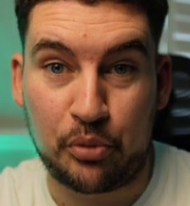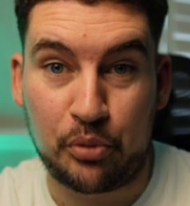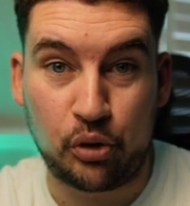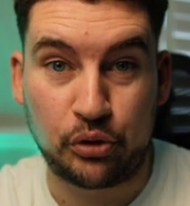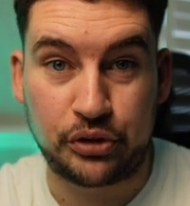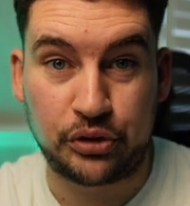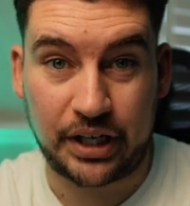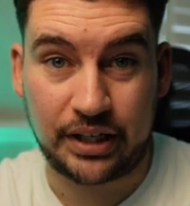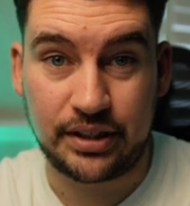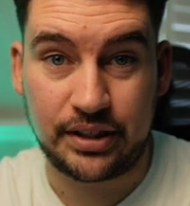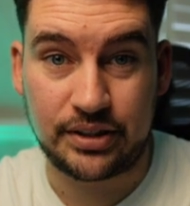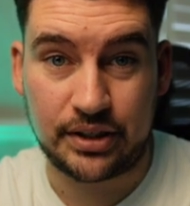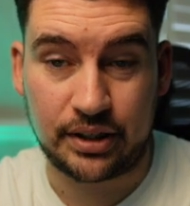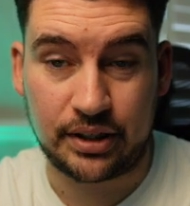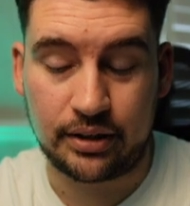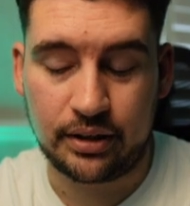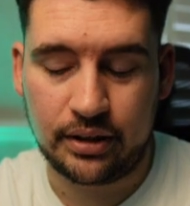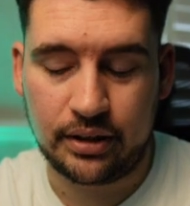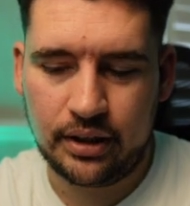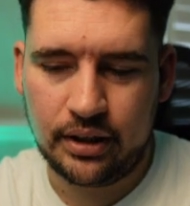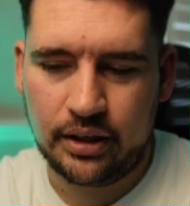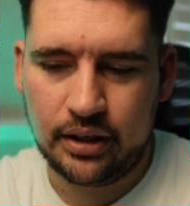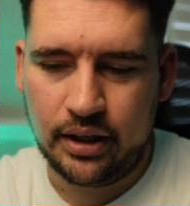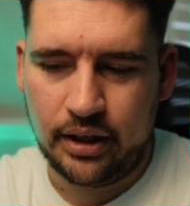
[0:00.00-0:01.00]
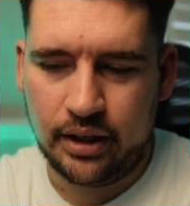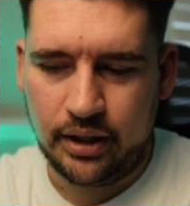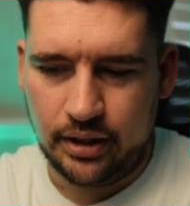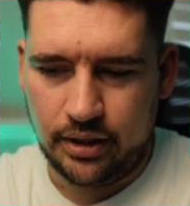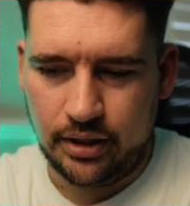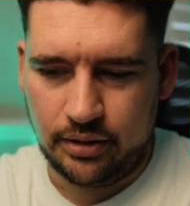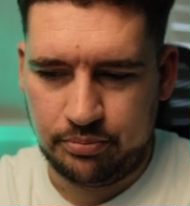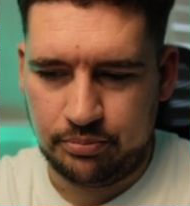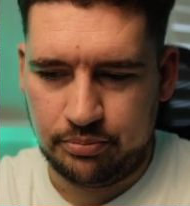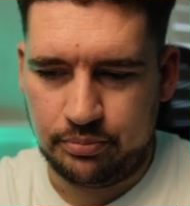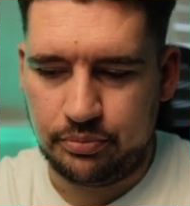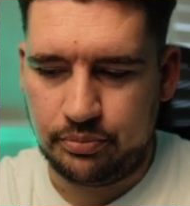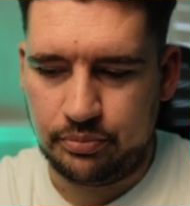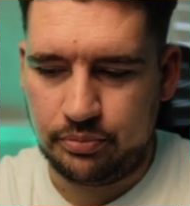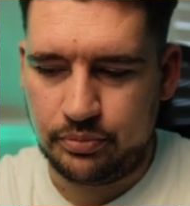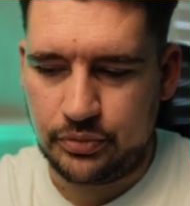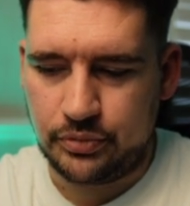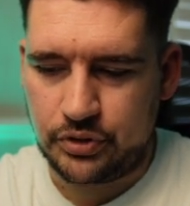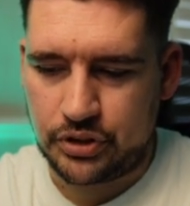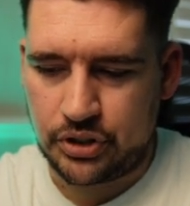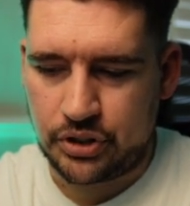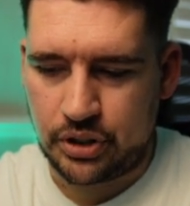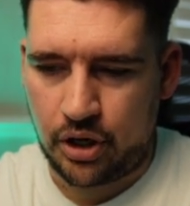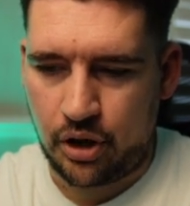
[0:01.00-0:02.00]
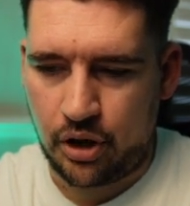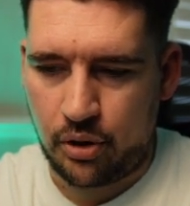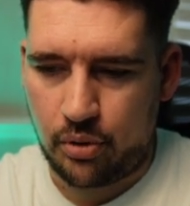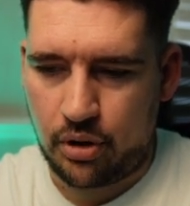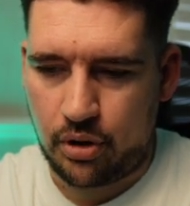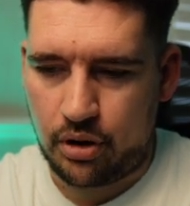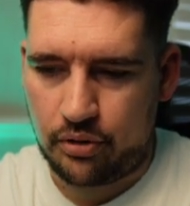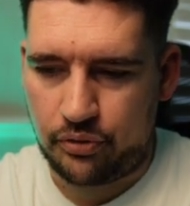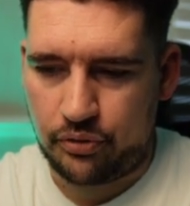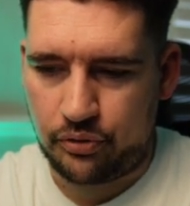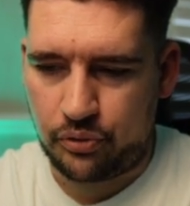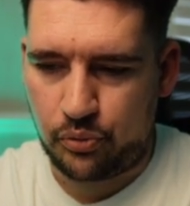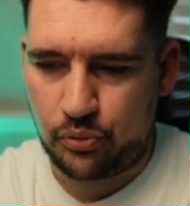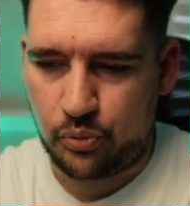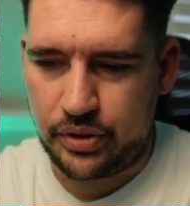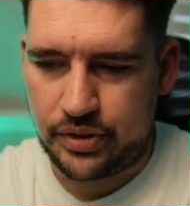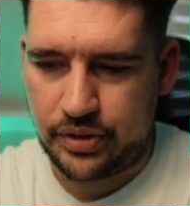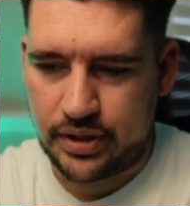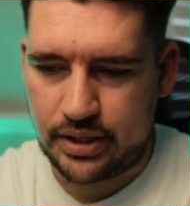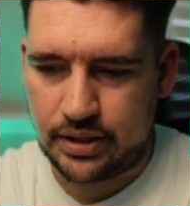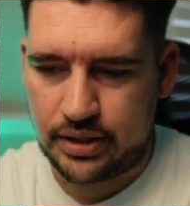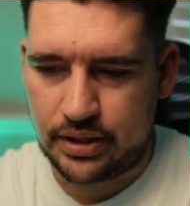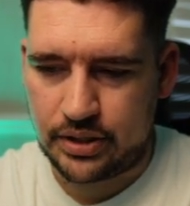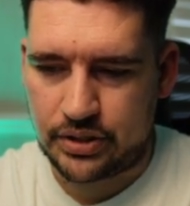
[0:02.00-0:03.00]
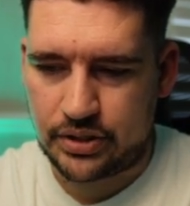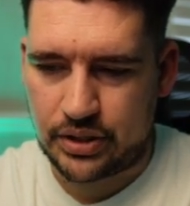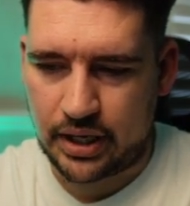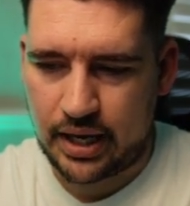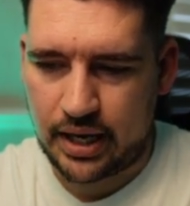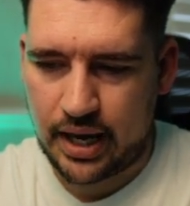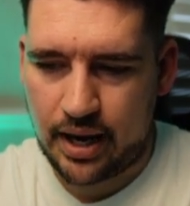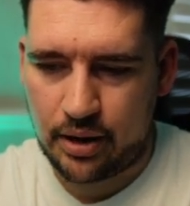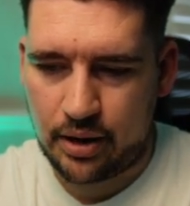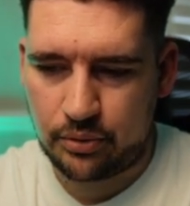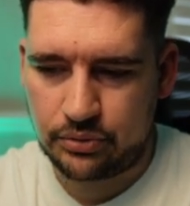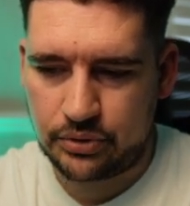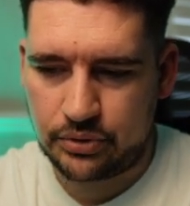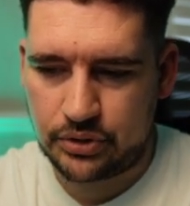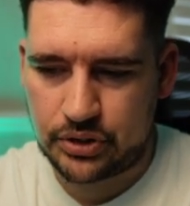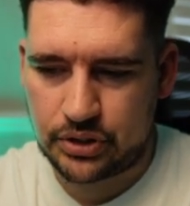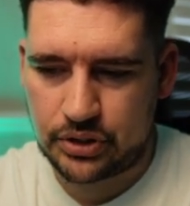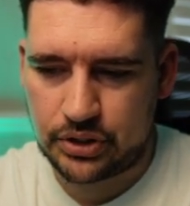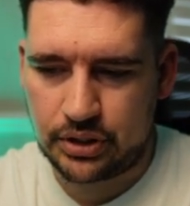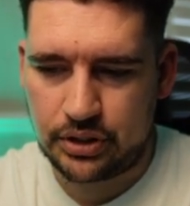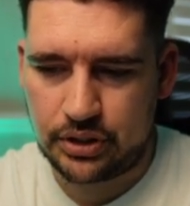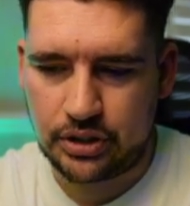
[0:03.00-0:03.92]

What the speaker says: more data to go off within this account.